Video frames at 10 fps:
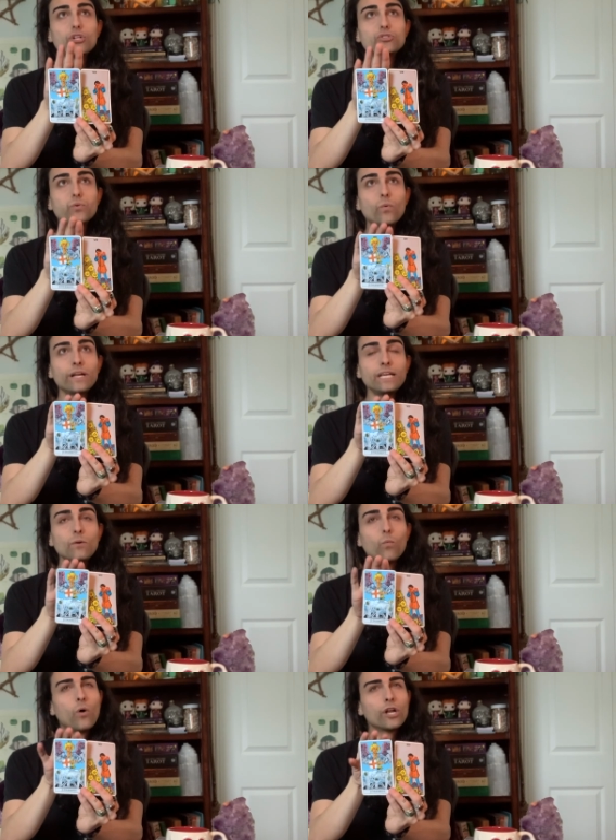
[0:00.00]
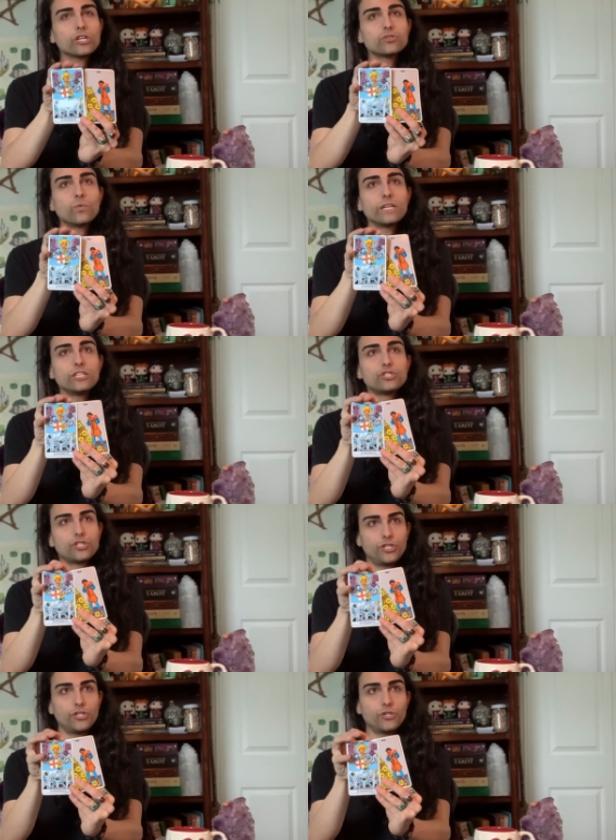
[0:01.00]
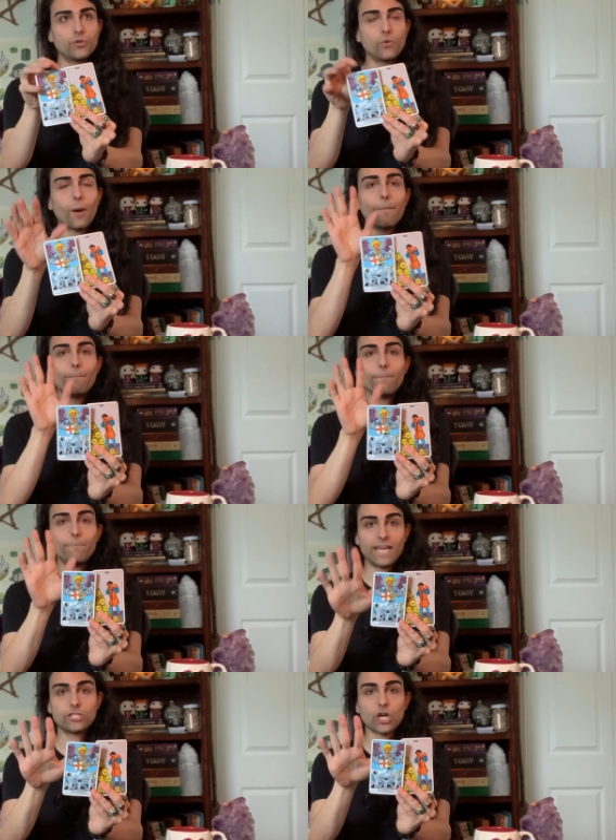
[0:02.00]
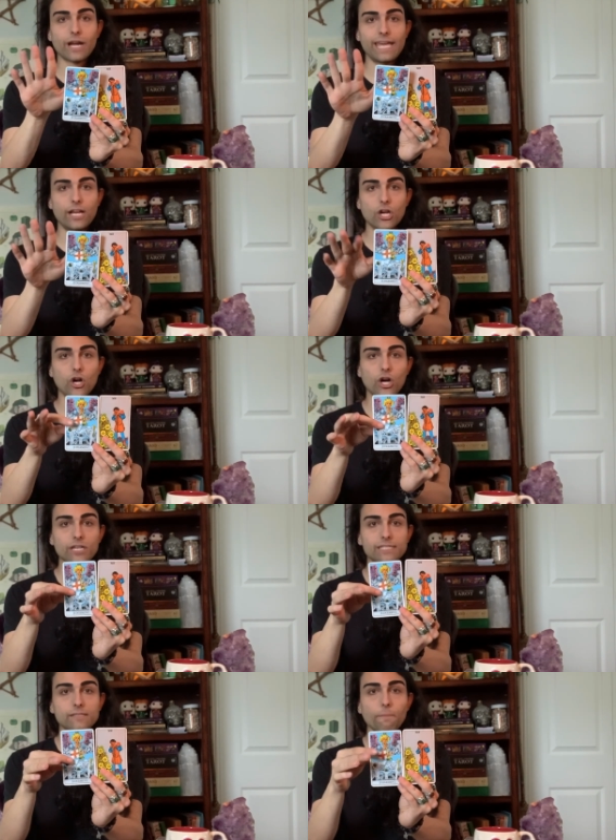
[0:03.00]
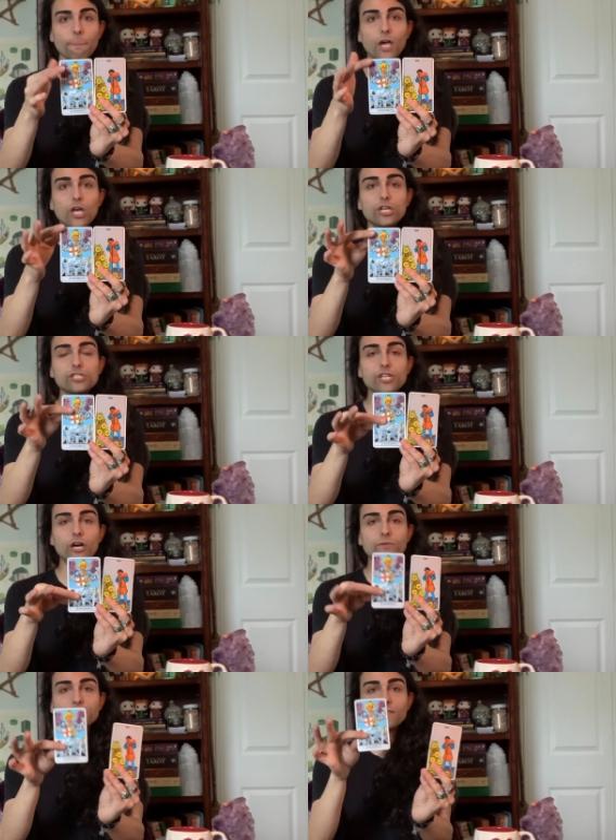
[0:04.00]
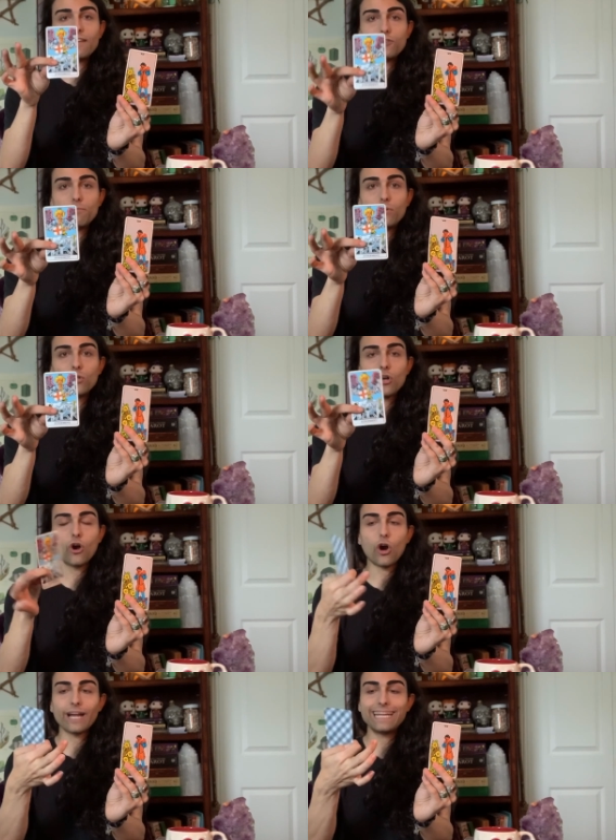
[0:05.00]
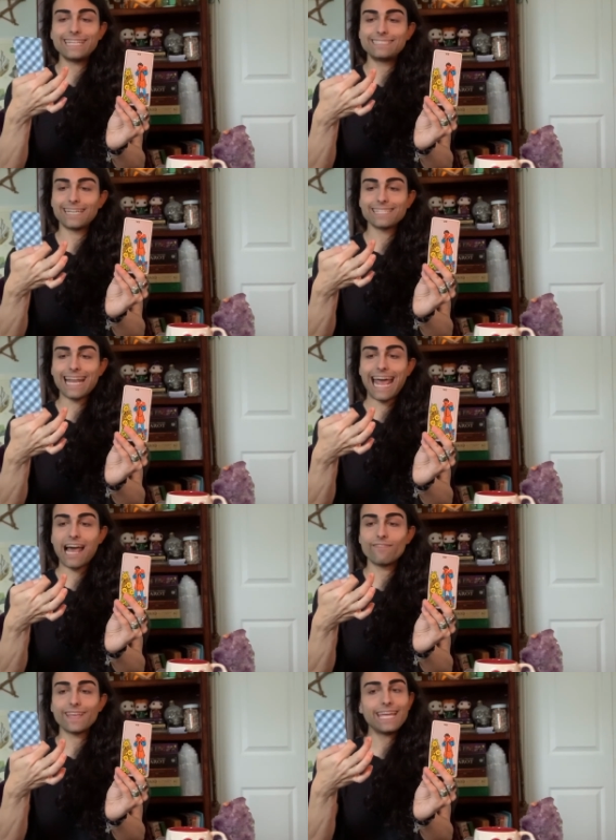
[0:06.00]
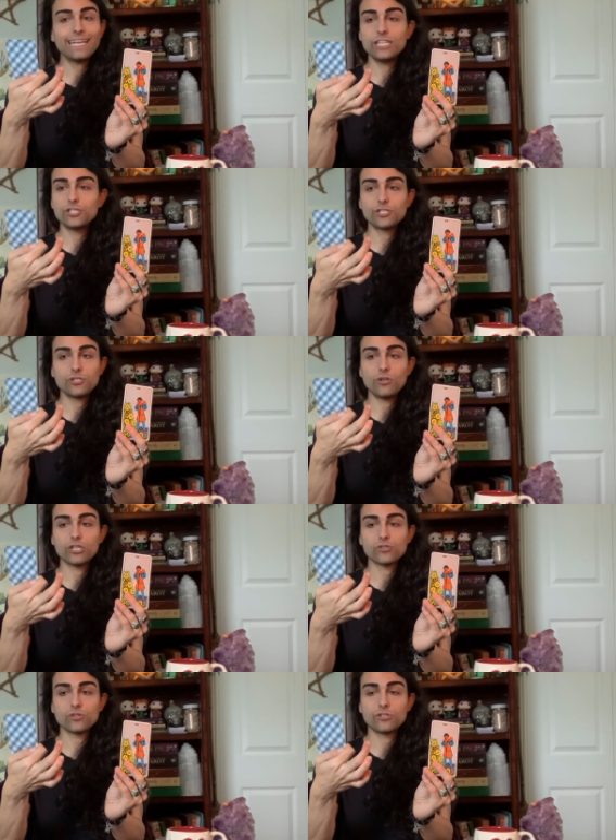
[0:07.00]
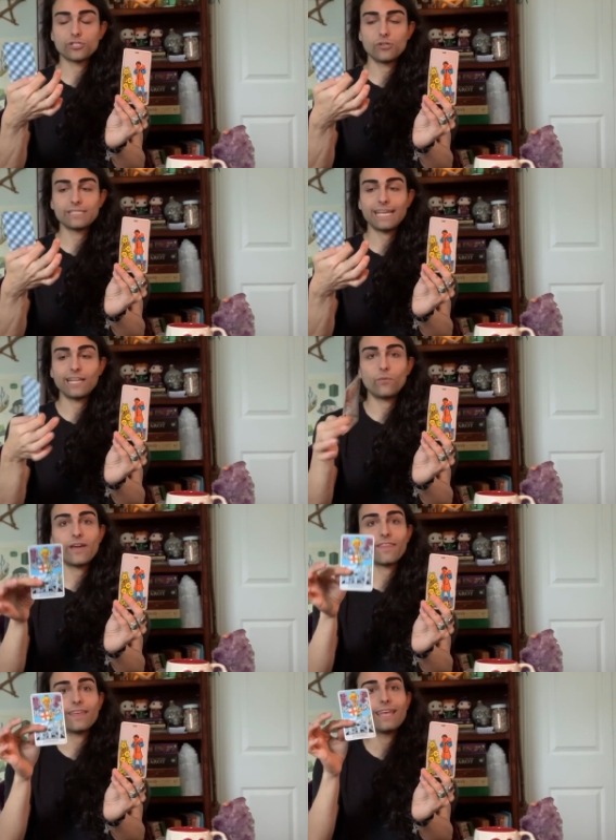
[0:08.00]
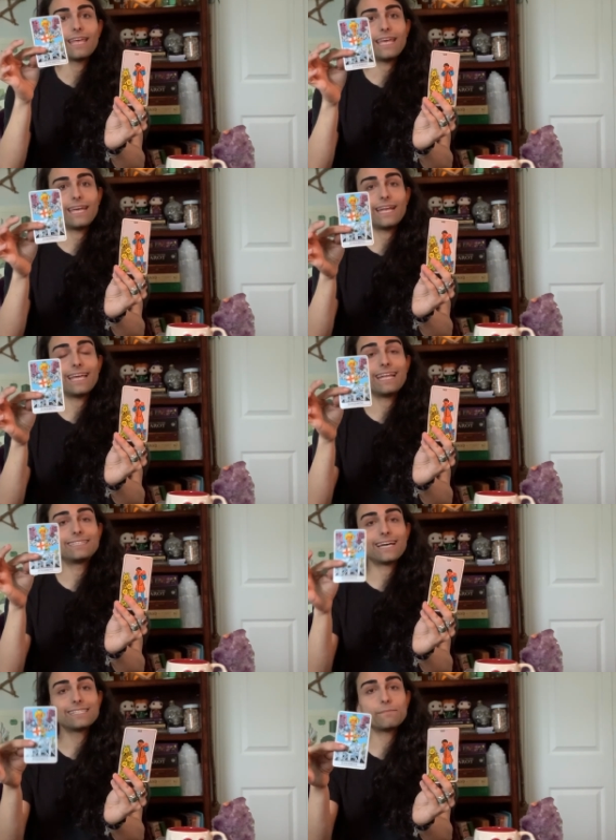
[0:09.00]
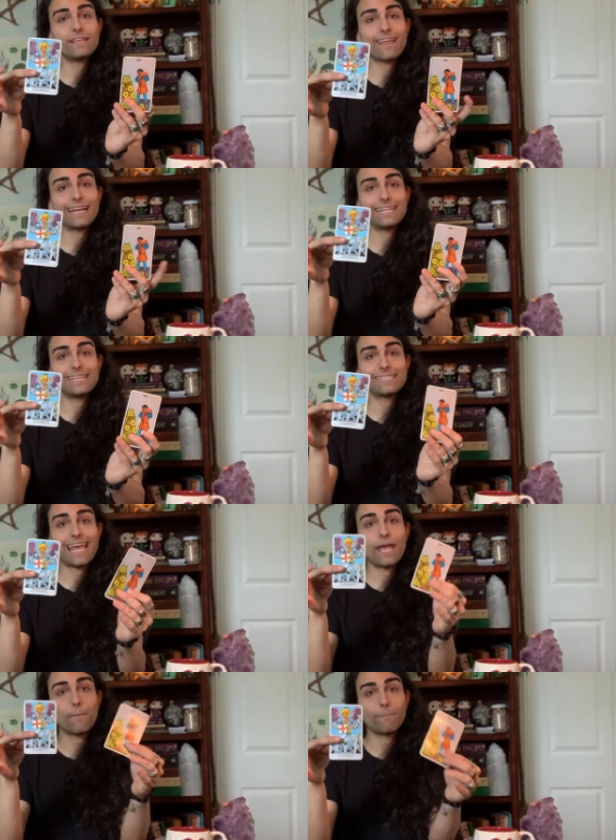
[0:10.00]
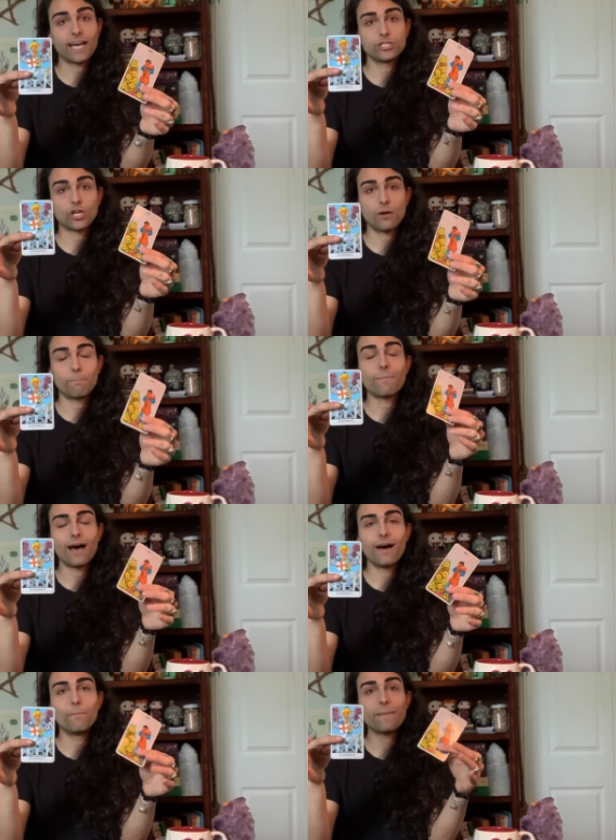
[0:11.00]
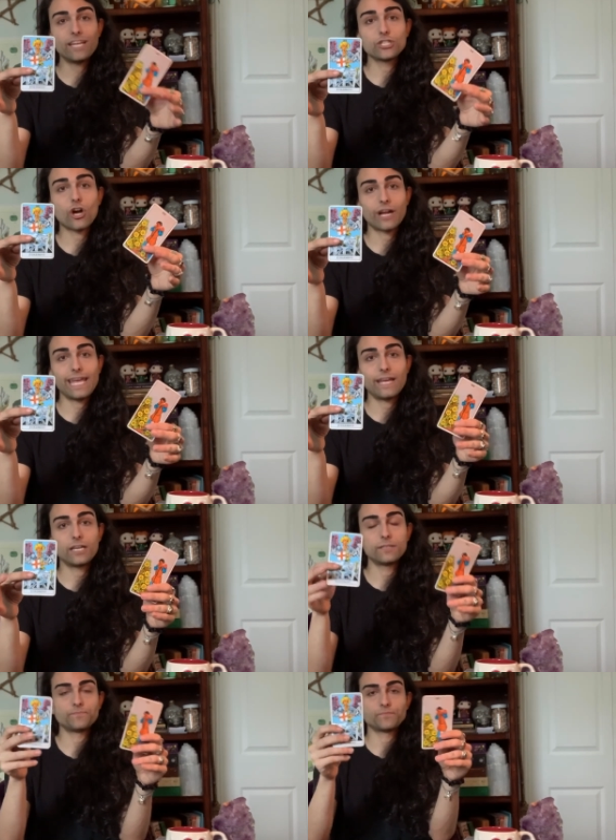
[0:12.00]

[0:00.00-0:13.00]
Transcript: 21 or 22 major arcana cards. So if you pull a card and it doesn't have any suit associated with it does mean that it is a major arcana.